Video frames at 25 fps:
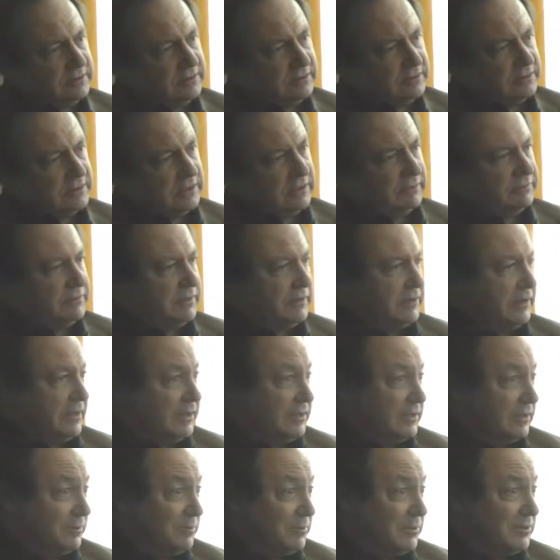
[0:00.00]
And after
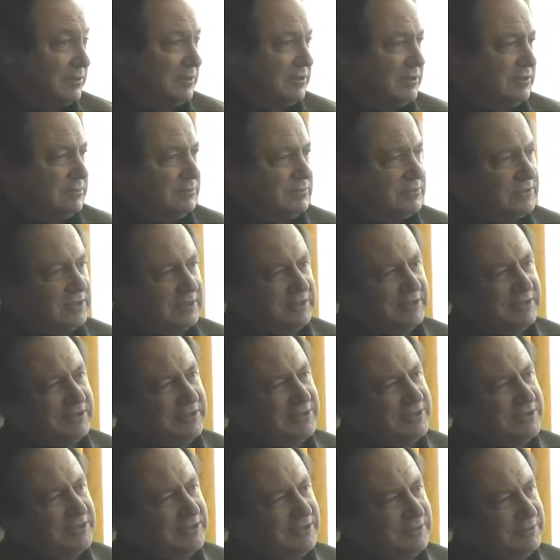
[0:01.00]
that I became
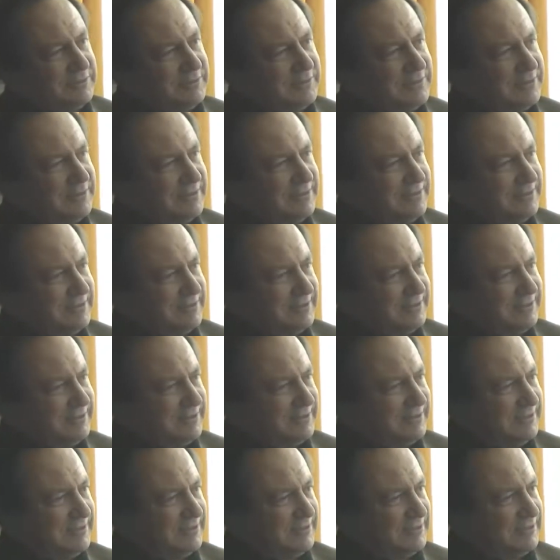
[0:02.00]
Secretary General of the
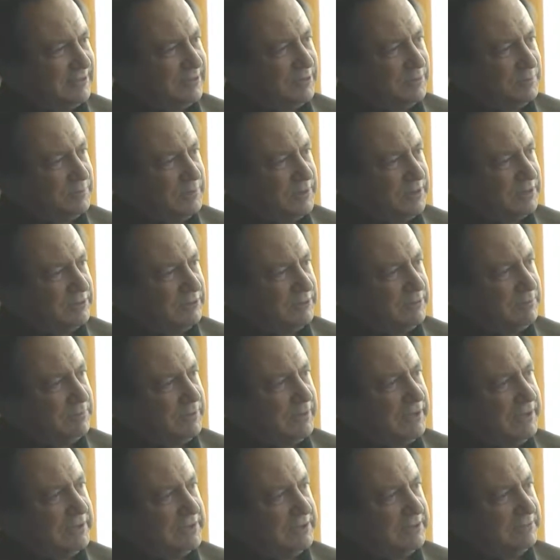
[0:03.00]
European Green
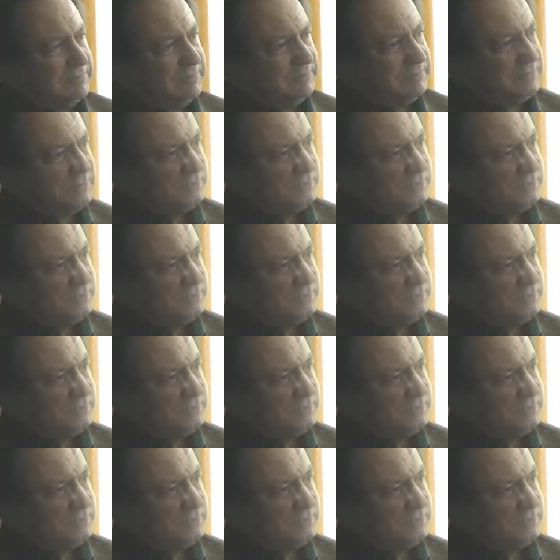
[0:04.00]
Party.